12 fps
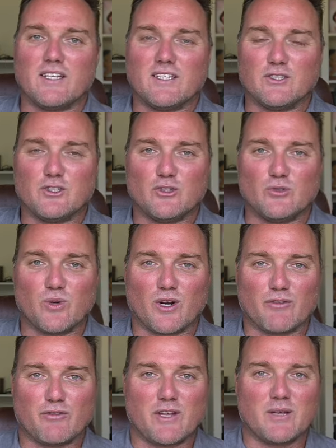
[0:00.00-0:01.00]
into our
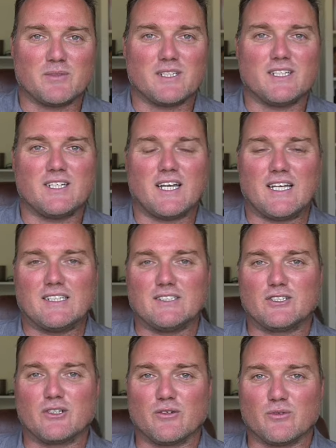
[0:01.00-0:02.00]
family. And
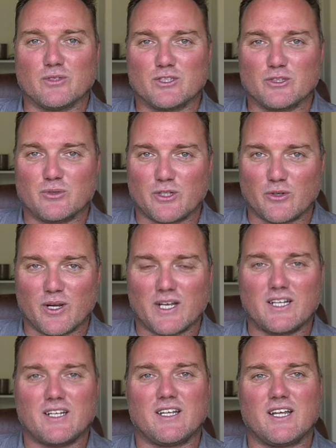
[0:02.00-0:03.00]
so everyone's doing
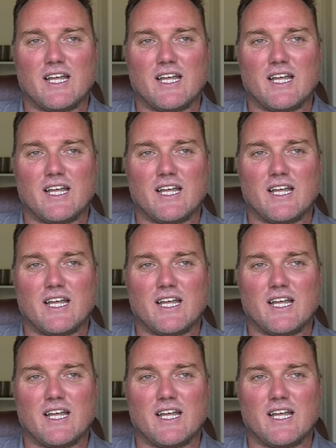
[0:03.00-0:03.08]
great.